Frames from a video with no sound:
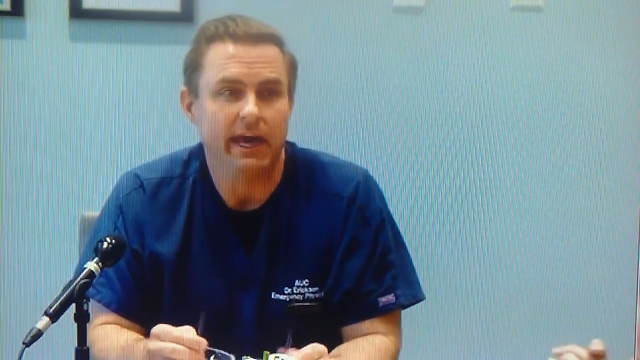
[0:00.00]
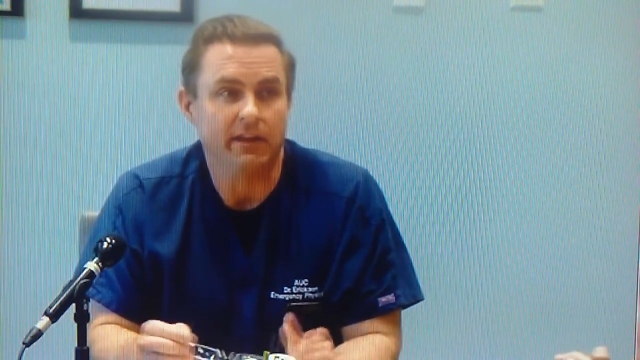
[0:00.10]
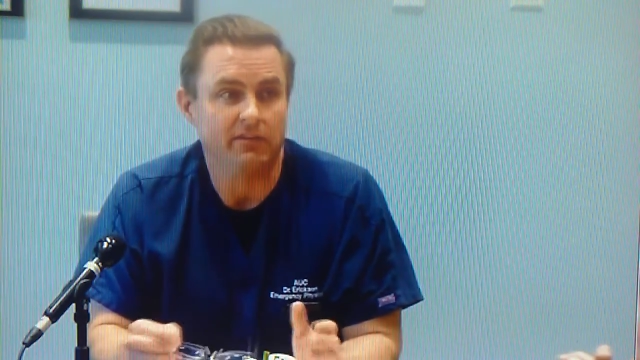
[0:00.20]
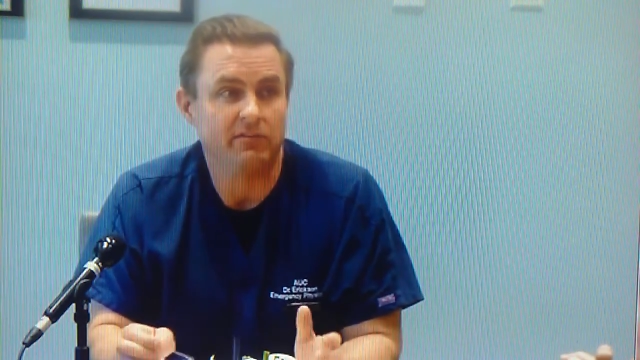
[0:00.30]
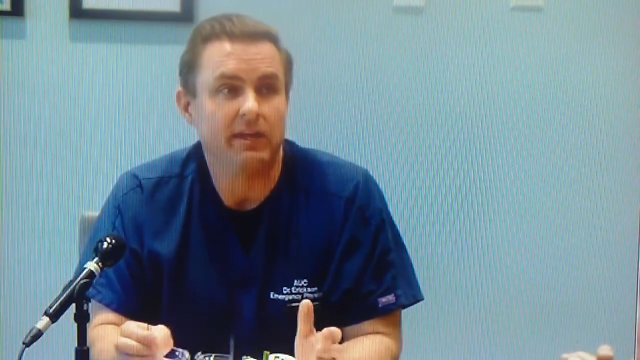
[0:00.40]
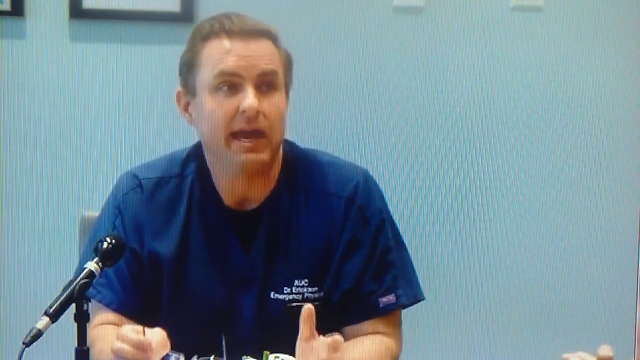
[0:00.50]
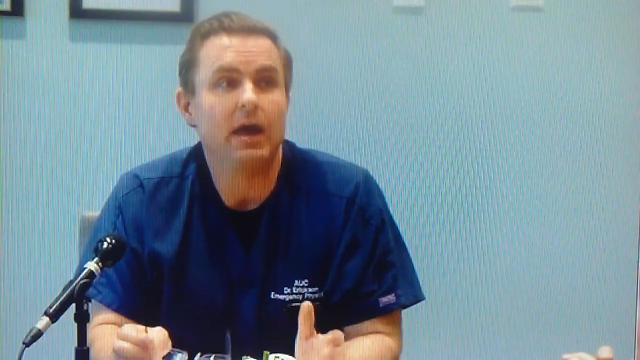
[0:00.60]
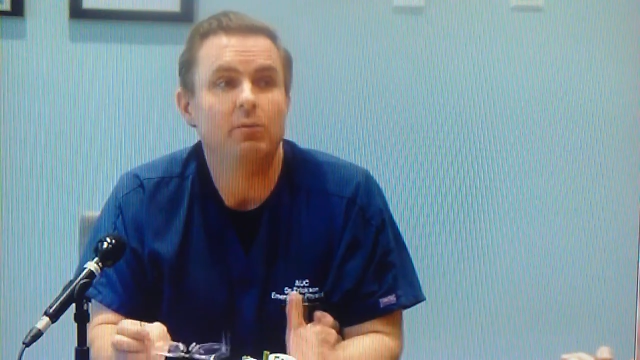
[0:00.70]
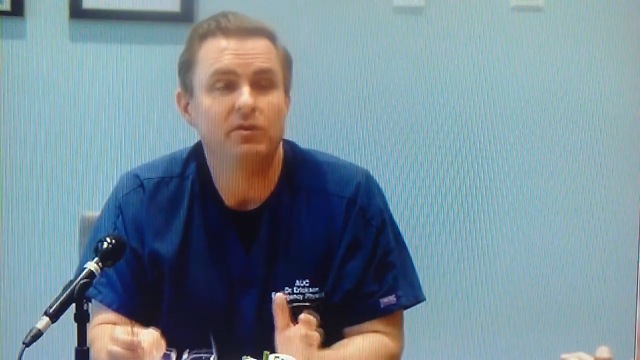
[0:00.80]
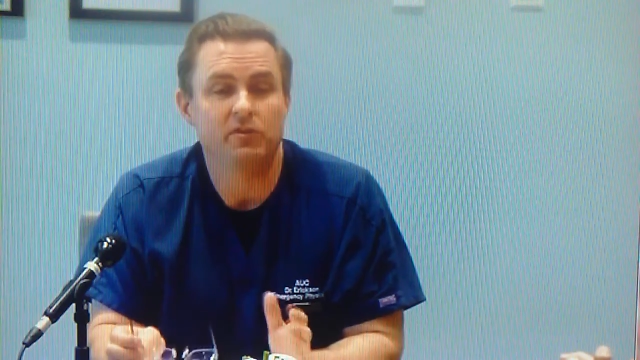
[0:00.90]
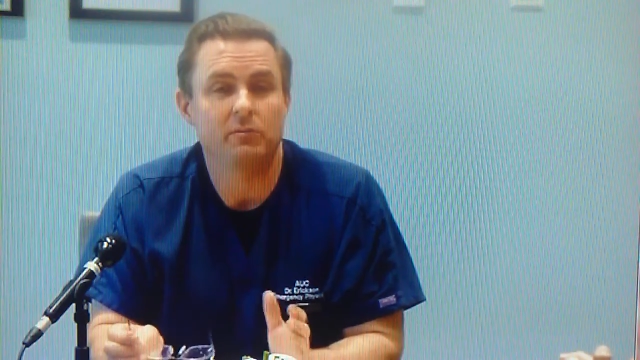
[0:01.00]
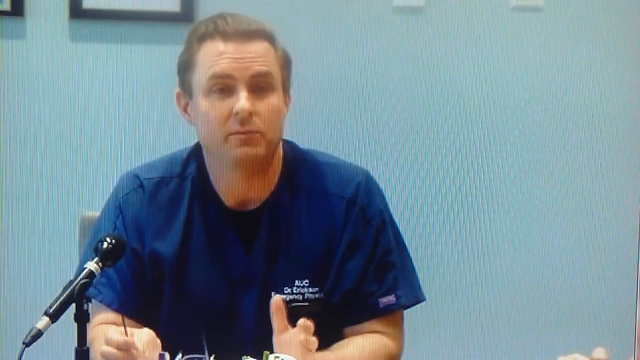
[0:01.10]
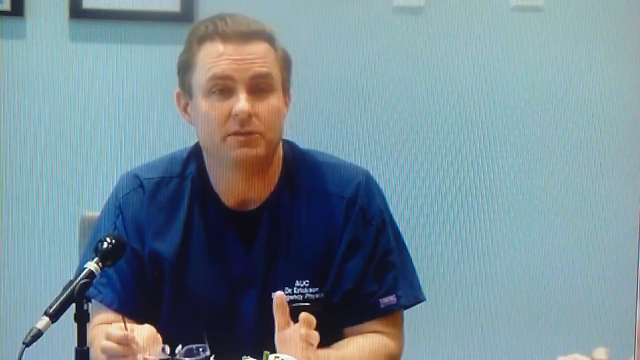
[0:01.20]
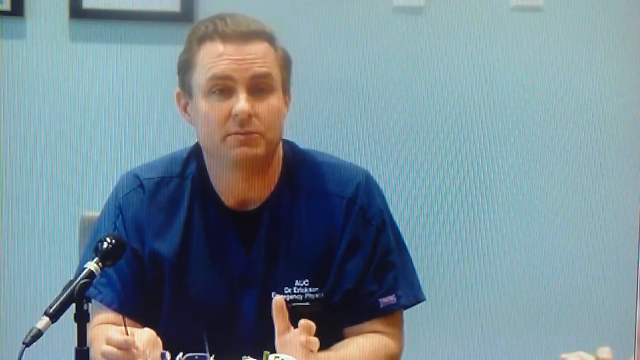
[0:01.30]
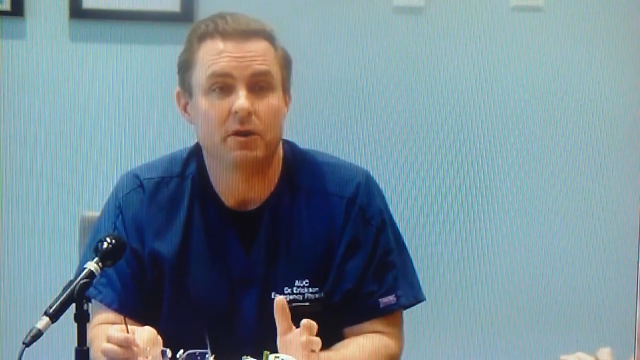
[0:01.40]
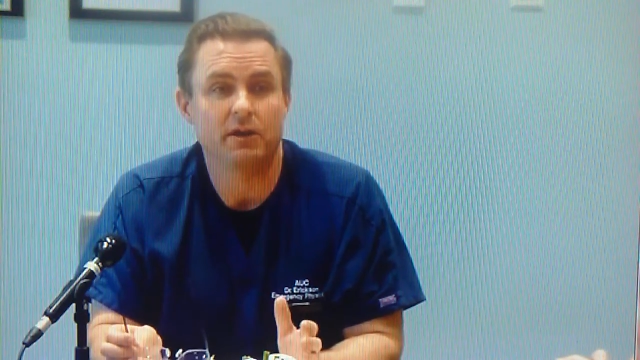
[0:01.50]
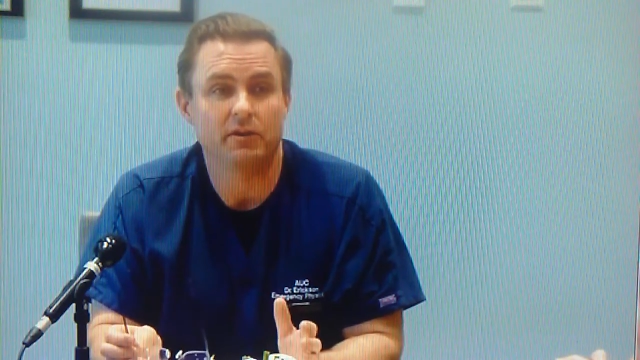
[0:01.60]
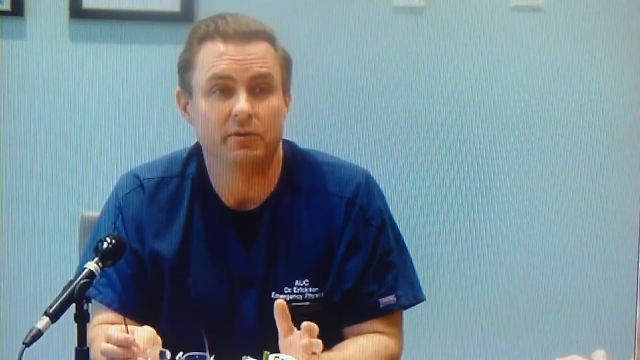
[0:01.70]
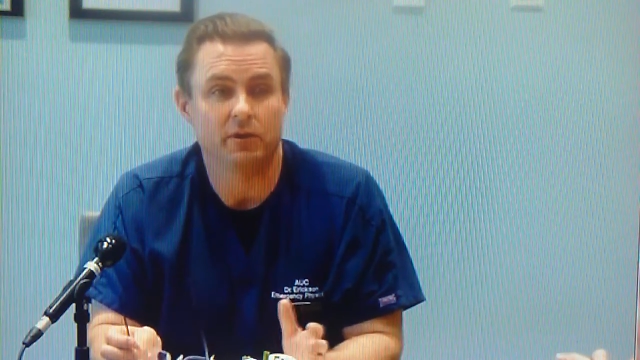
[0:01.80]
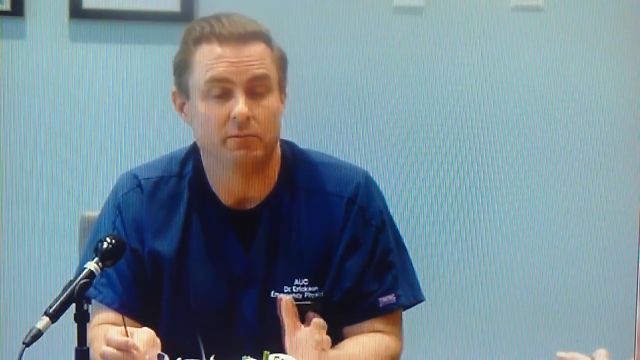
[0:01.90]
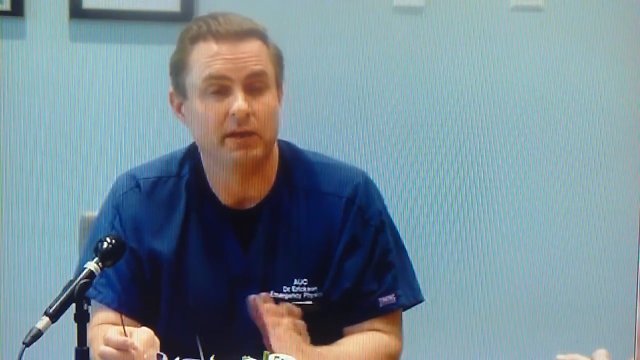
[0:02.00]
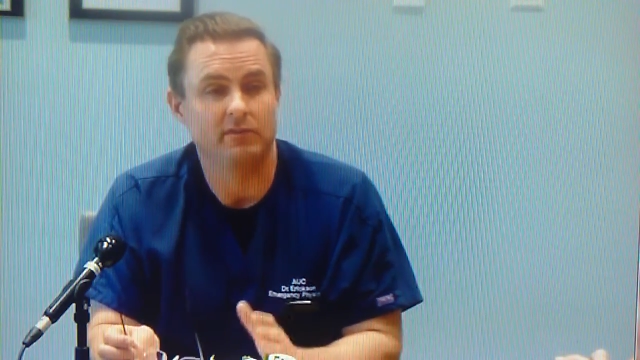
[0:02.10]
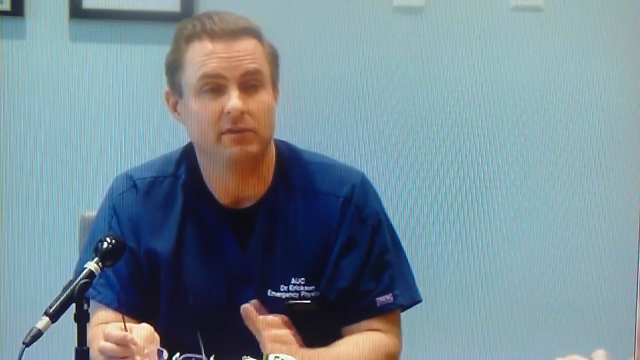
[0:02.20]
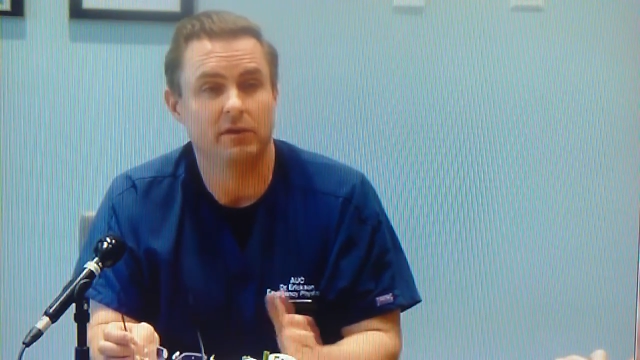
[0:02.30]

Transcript: and see how we should be responding to it based